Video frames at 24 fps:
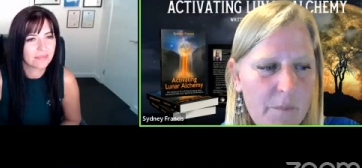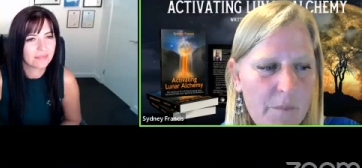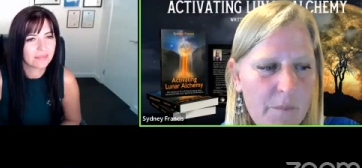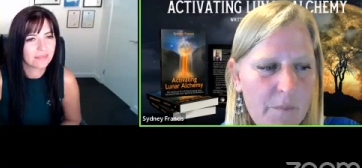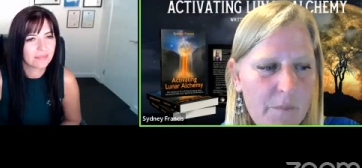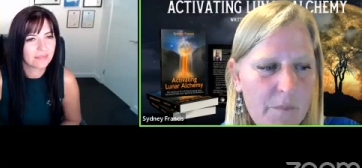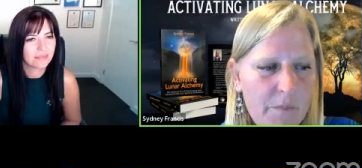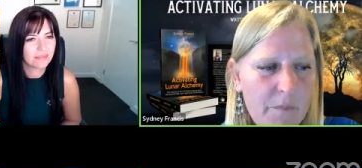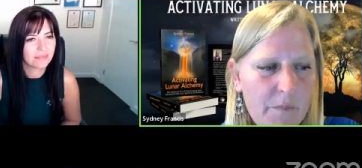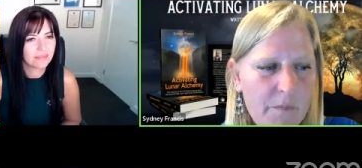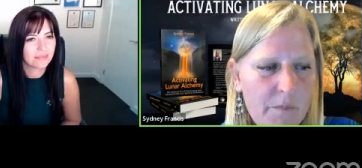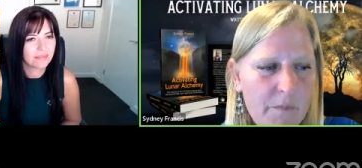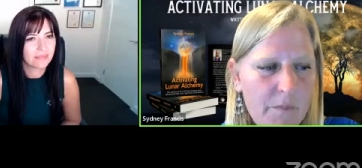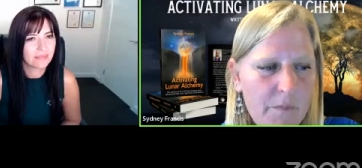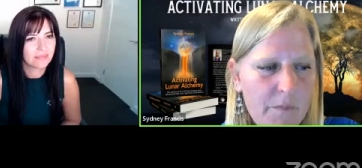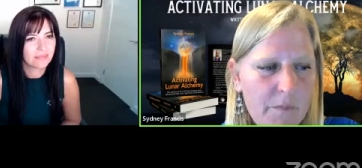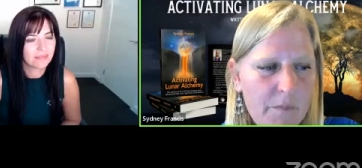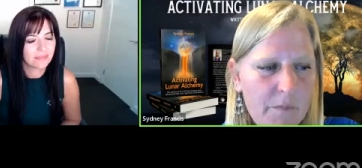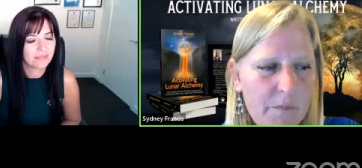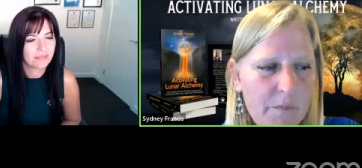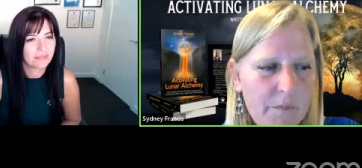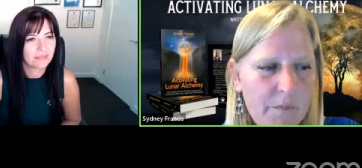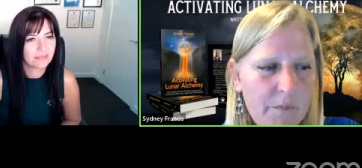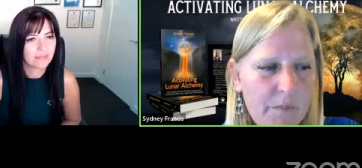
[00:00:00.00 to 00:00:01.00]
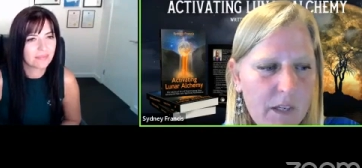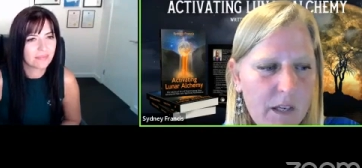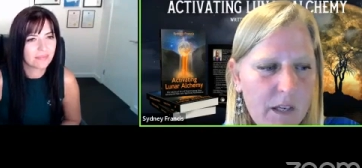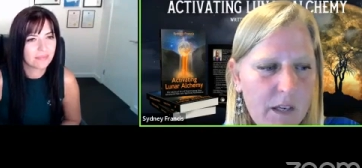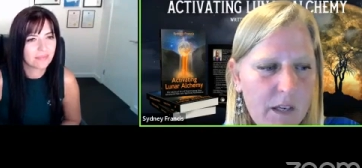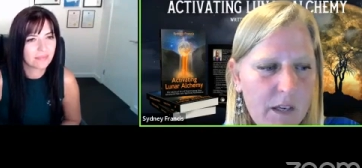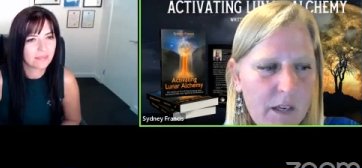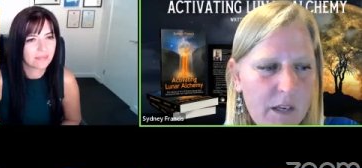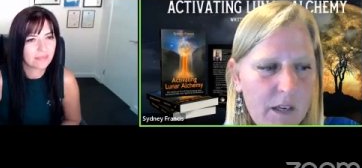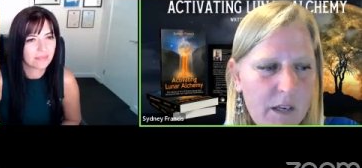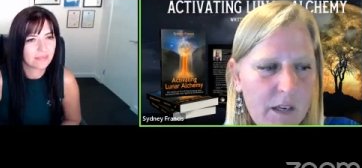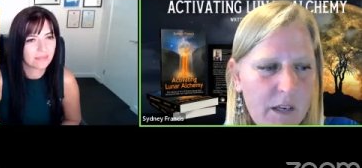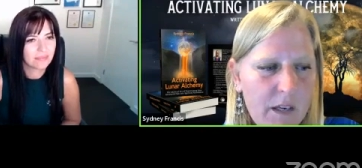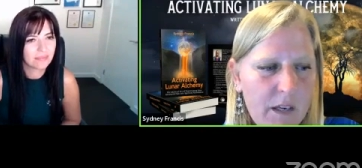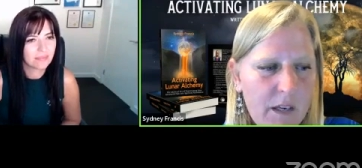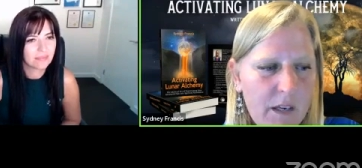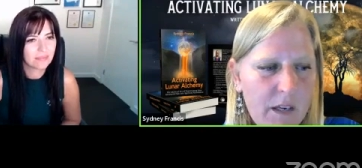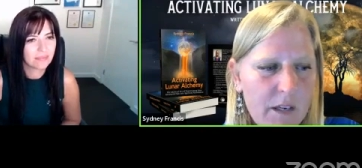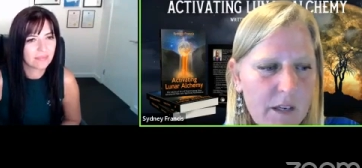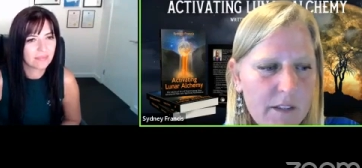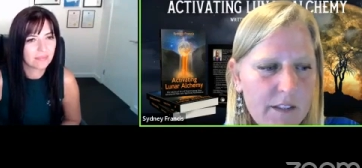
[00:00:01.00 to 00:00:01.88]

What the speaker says: Nobody speaks.